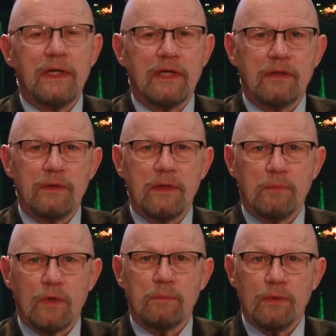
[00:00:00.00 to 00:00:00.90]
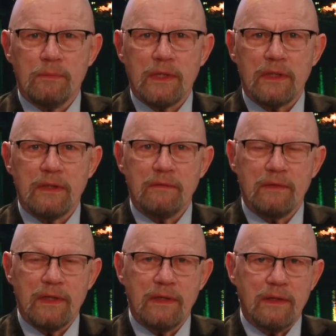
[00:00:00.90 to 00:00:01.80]
including more bull
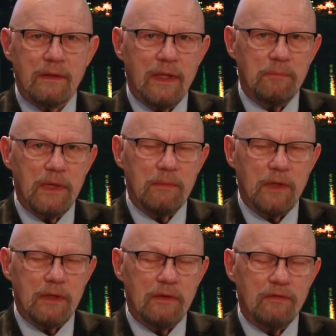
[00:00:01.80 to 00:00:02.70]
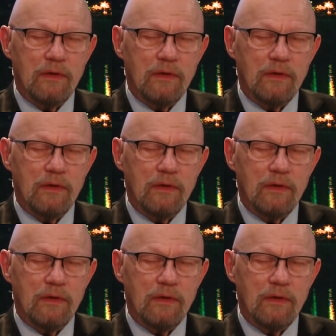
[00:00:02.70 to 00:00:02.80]
markets than, than bear markets.